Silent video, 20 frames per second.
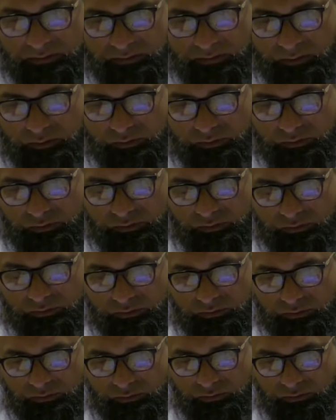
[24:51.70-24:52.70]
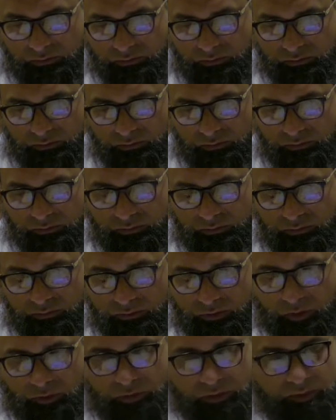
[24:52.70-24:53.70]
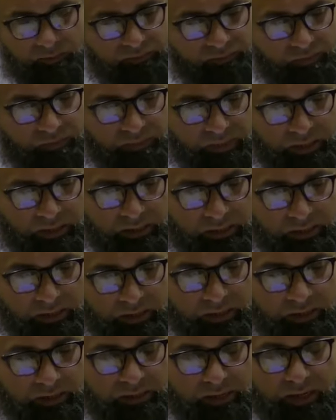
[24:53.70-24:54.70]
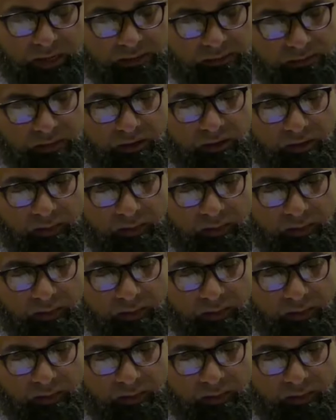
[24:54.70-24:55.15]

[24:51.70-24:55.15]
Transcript: those who know him from India. He had,